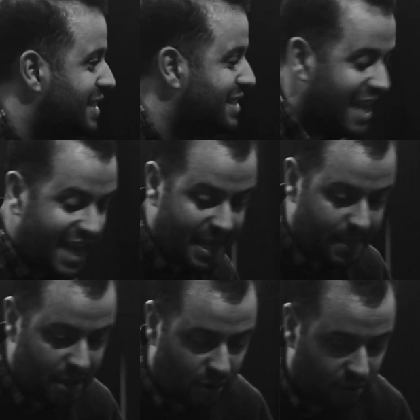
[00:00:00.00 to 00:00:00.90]
a day
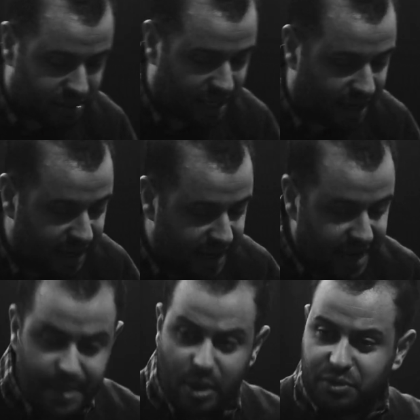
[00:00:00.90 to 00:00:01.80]
in the old
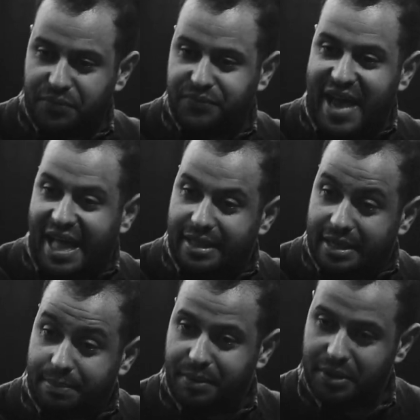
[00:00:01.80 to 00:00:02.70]

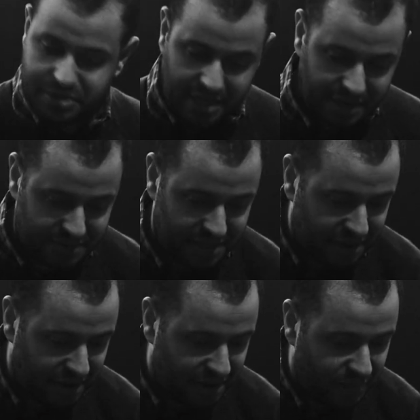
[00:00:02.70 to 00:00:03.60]
phallic building of
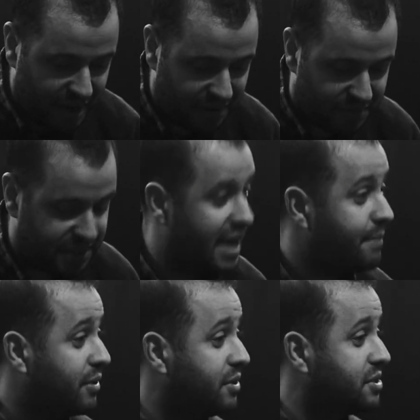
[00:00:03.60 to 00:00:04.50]
City Hall waiting for the
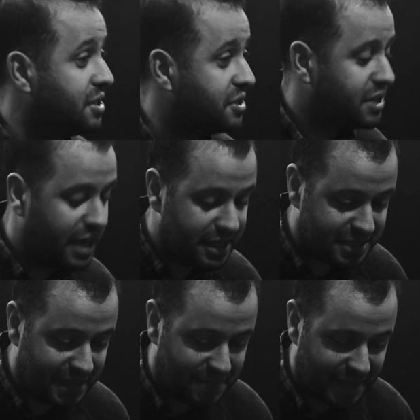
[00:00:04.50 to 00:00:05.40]
emperors to decide
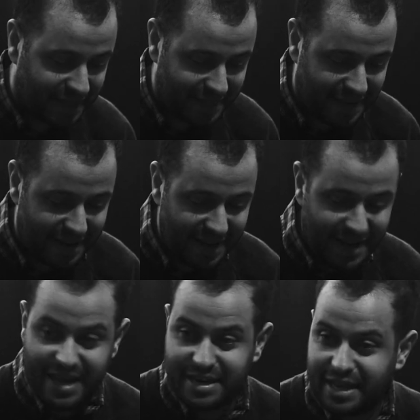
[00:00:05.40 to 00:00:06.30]
something
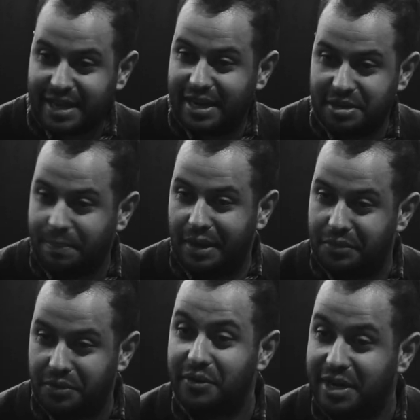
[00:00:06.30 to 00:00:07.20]
and kind of
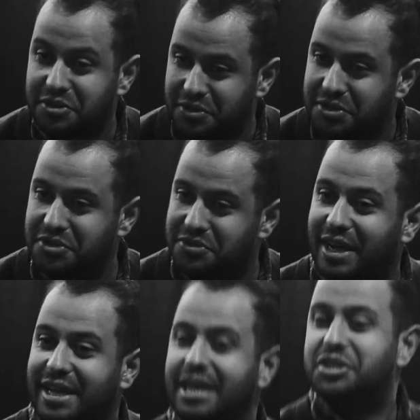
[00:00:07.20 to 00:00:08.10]
debate their own interests,
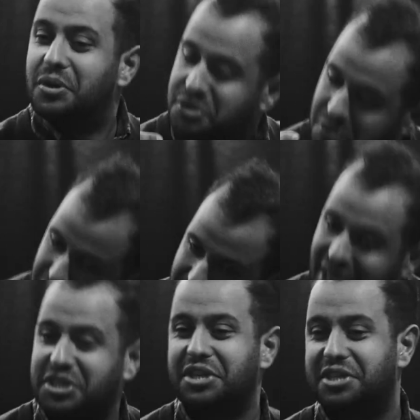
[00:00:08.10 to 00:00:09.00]
right? So it's
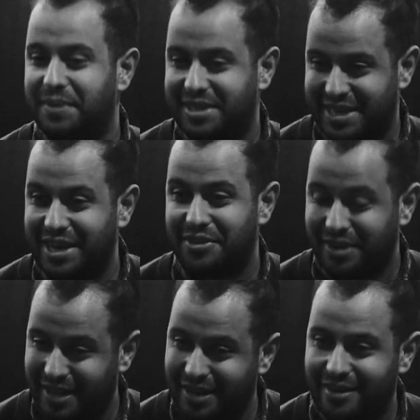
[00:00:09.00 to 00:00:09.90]
refreshing to be
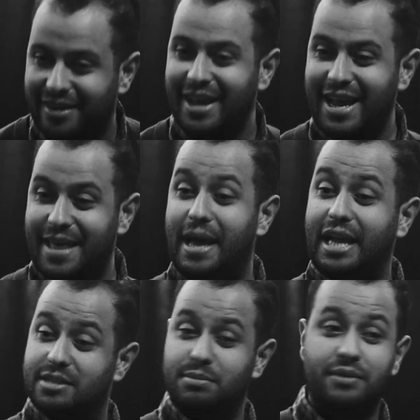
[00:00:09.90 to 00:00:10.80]
together here, and
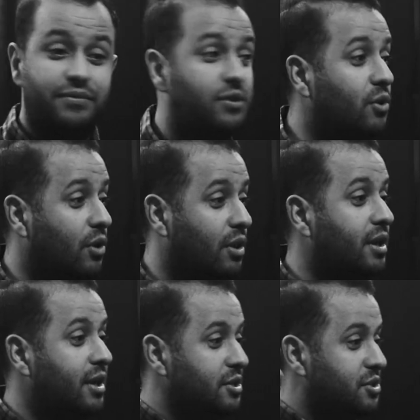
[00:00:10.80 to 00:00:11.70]
that gives me
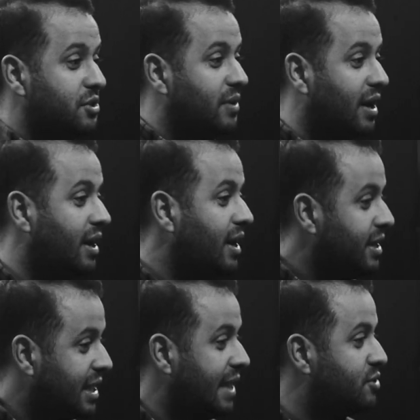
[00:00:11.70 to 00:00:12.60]
fuel to
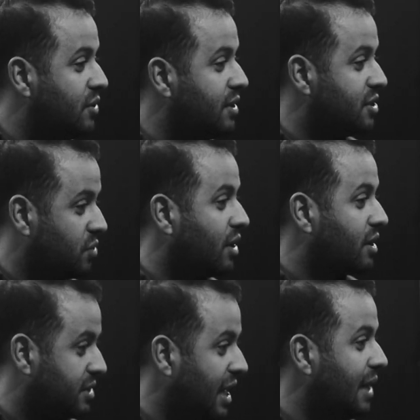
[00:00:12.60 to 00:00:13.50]
keep doing this
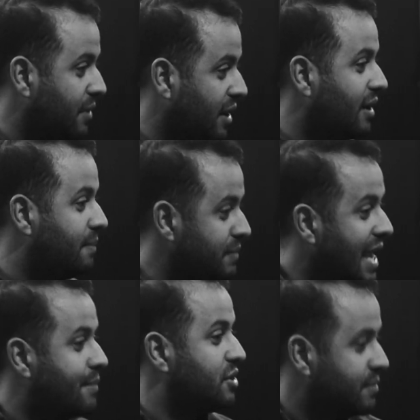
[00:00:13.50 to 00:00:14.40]
work, to helping our
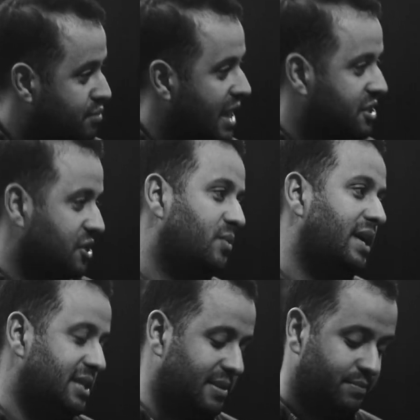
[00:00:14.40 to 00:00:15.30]
neighbors in practical
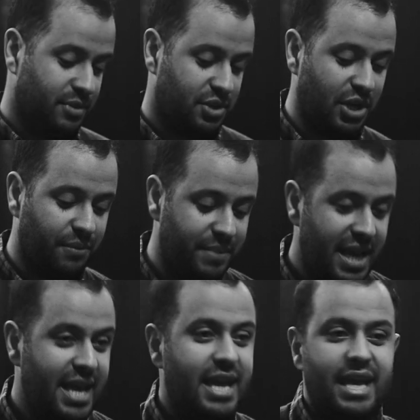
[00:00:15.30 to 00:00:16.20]
ways. So
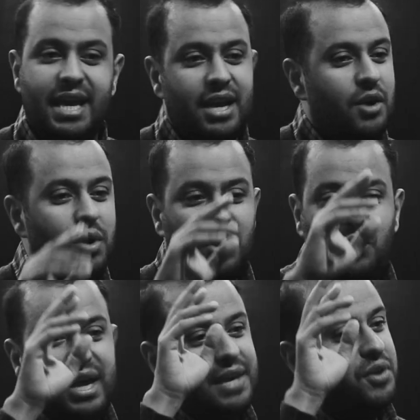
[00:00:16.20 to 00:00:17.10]
real
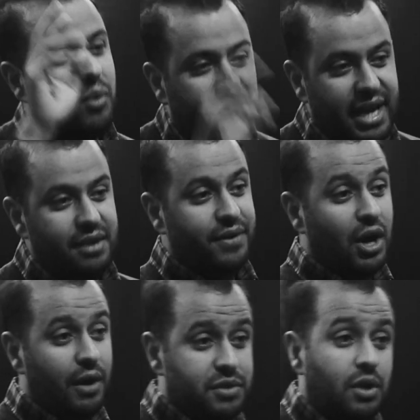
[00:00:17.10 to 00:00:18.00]
quick, if you want to get
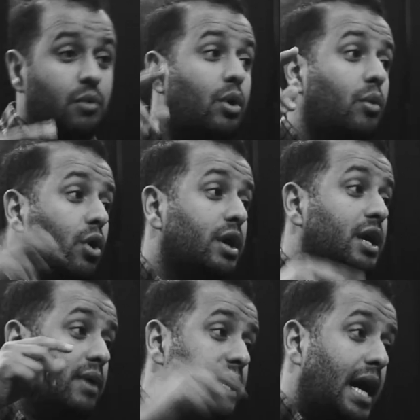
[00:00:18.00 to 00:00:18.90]
involved, we're
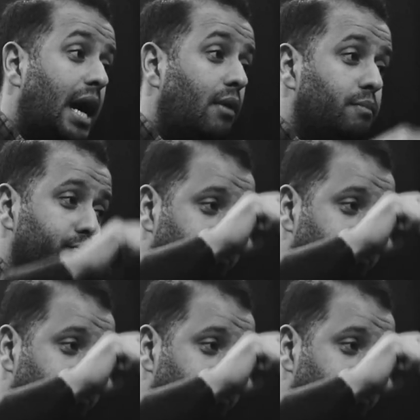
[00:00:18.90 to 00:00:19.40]
working right now